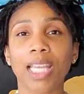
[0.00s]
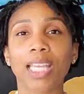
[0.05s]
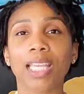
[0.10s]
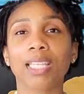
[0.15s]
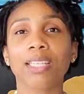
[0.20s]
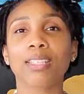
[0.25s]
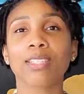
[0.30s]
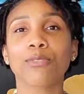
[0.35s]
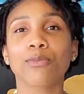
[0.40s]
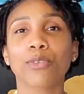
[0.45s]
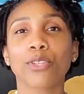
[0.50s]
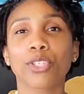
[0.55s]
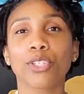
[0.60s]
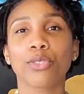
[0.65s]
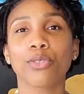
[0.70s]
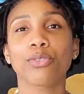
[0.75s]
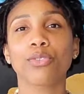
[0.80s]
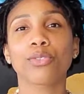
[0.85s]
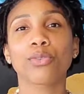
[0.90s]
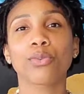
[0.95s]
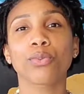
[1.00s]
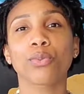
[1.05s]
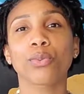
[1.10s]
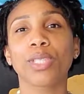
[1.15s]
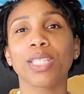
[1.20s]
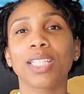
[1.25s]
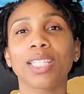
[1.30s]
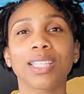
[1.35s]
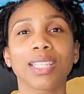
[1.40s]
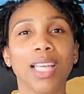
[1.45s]
is for you to
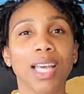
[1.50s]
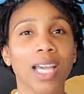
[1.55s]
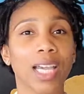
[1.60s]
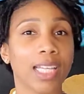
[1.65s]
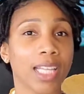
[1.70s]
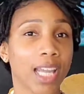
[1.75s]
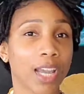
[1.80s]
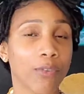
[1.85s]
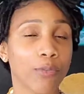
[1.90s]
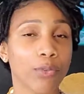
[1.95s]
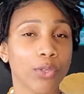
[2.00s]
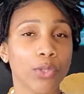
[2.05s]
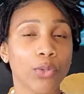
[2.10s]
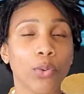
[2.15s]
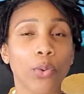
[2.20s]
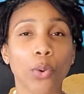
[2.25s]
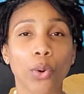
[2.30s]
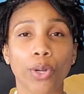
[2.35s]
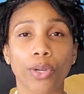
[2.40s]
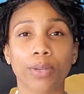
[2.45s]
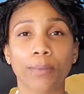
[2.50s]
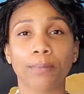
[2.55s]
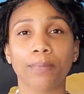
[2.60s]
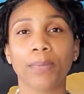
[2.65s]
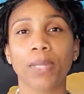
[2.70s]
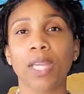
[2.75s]
realign every quarter.